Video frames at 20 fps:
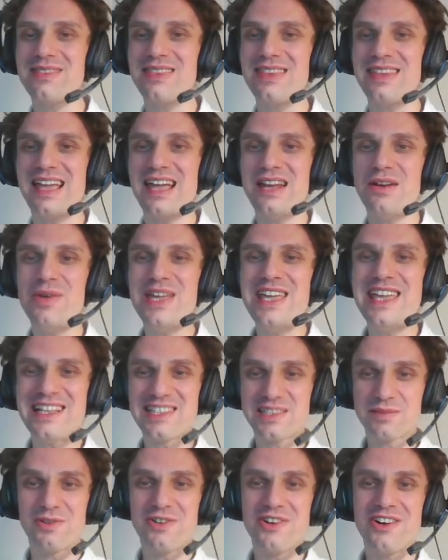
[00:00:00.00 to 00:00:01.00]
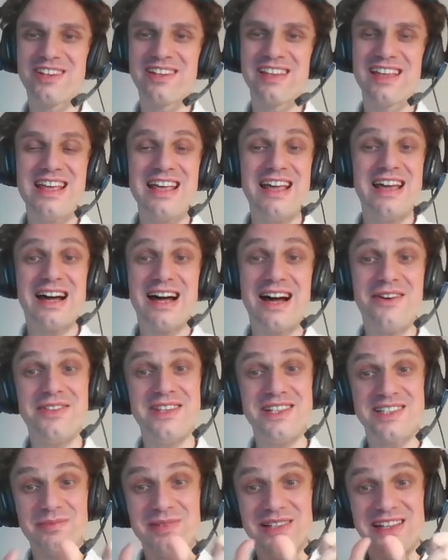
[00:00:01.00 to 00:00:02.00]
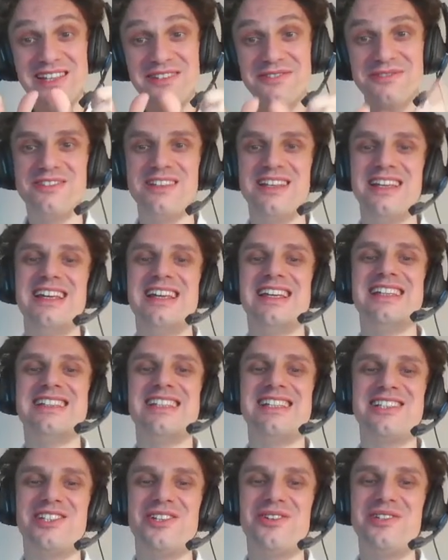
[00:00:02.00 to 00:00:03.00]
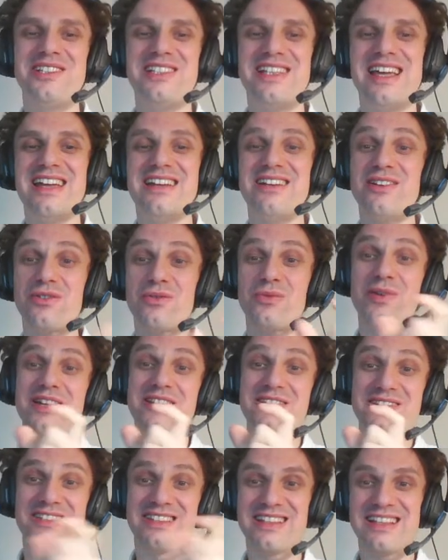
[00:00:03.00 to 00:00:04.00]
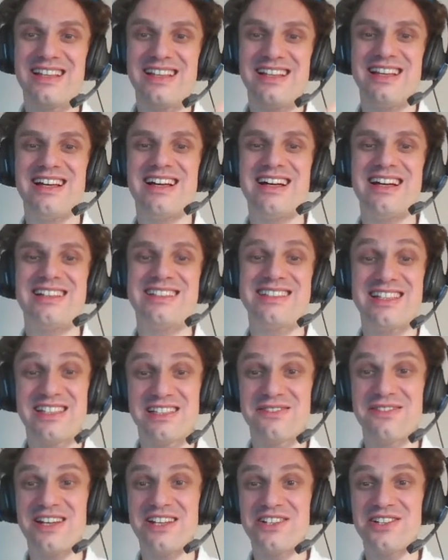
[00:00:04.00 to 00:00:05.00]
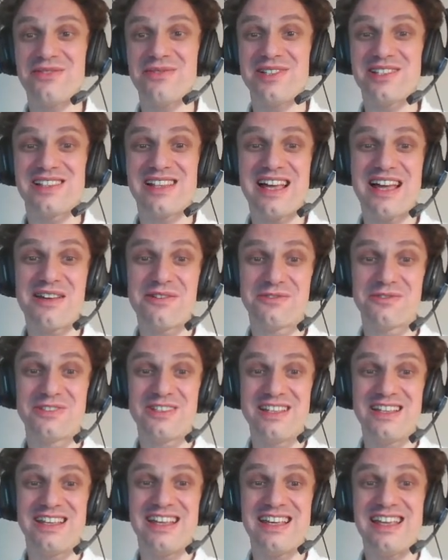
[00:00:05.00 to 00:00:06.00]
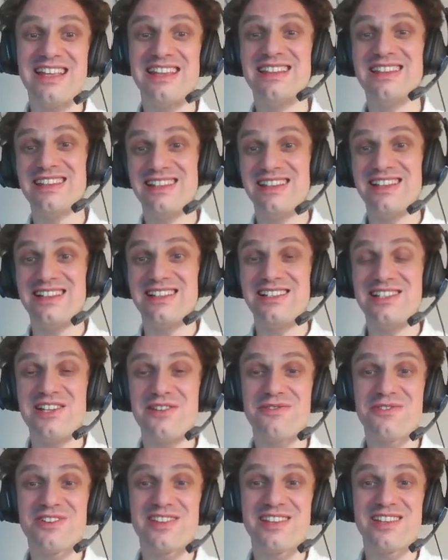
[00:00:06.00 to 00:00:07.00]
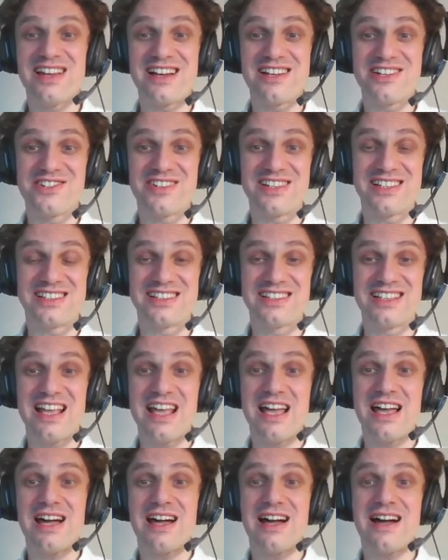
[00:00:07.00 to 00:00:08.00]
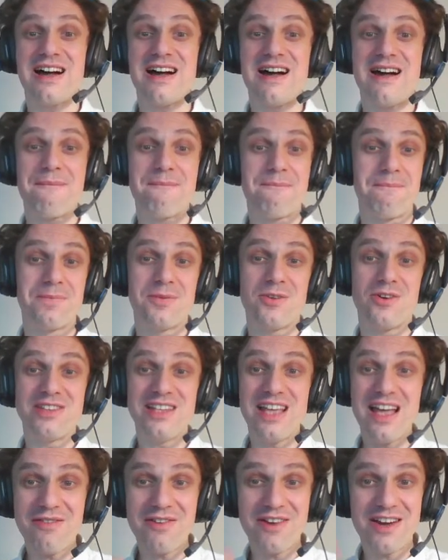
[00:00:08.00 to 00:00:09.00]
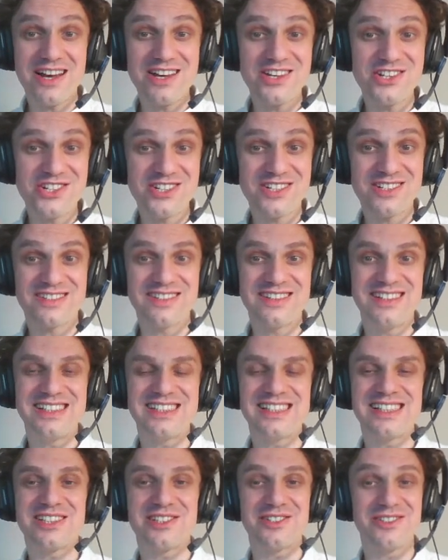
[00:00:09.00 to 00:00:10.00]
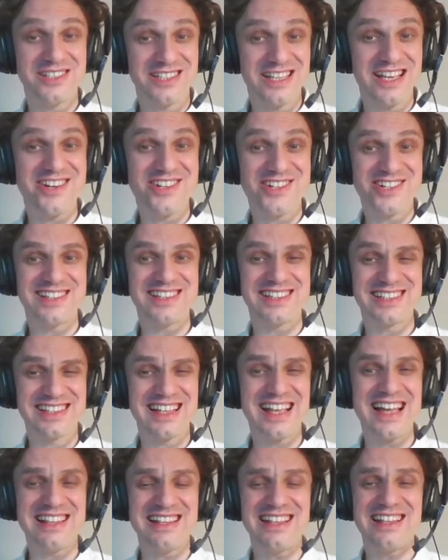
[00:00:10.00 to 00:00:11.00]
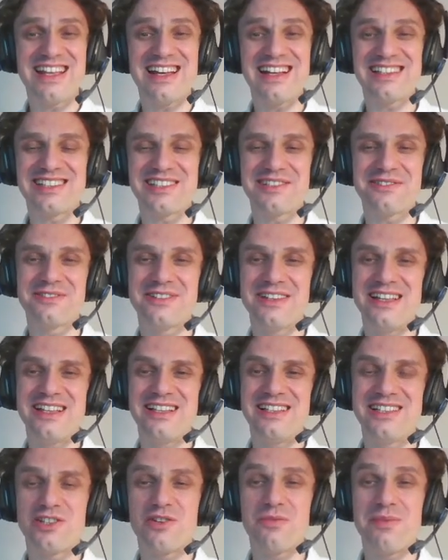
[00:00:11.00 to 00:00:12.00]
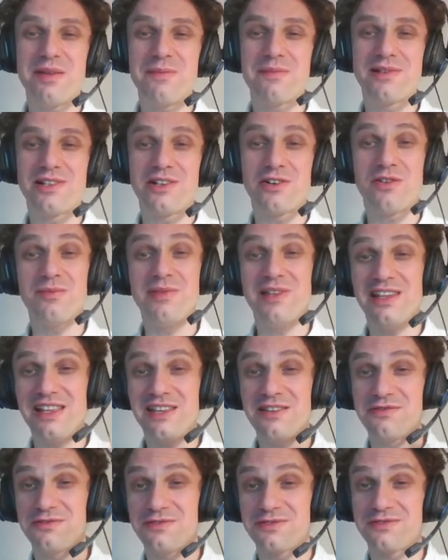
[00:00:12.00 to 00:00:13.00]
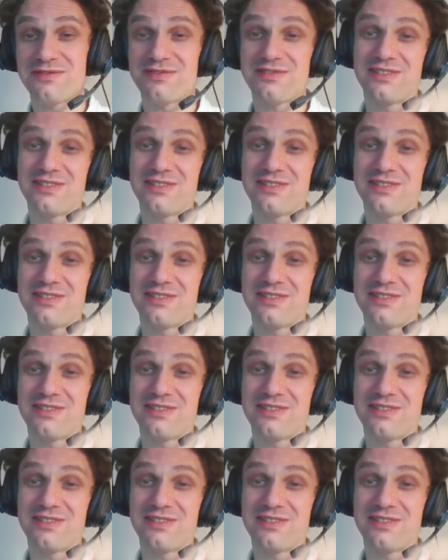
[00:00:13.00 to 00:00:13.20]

And we explored how this belief is associated with satisfaction with life in different countries. On average, this association is slightly negative. So people who believe